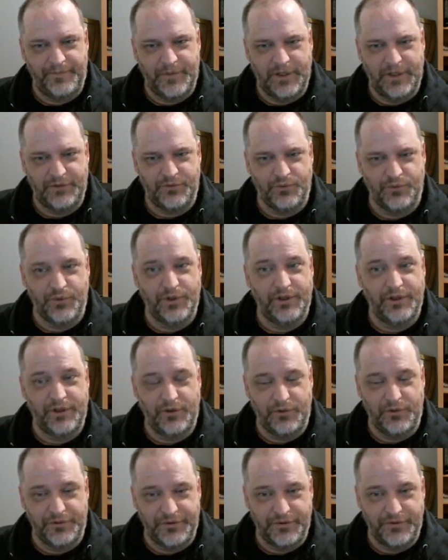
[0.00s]
it's really
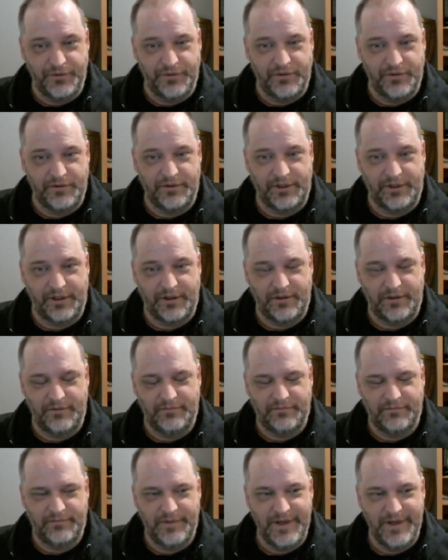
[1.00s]
old school. Like,
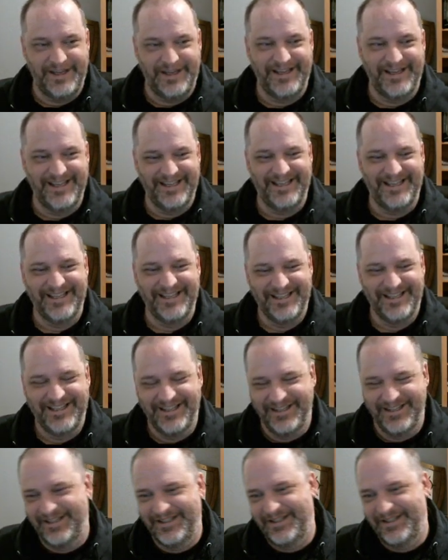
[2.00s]
can't
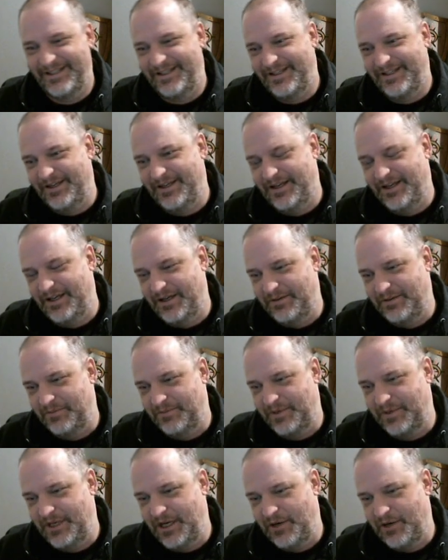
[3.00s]

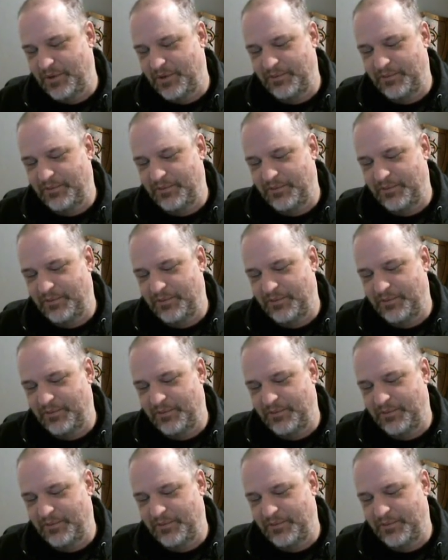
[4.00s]
remember.